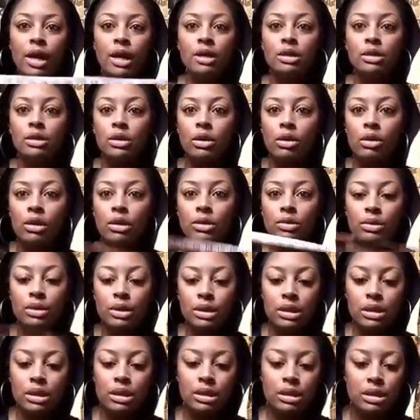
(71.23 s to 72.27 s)
So this one is
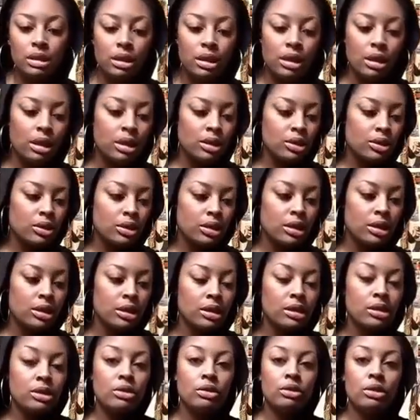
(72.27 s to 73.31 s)
60
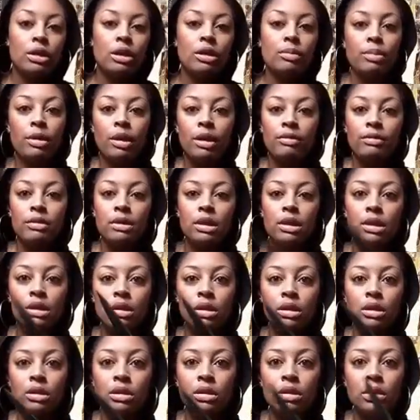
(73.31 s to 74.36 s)
inches. You'll need a pair of
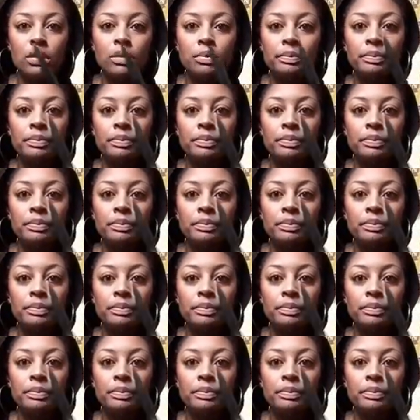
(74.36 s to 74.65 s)
scissors.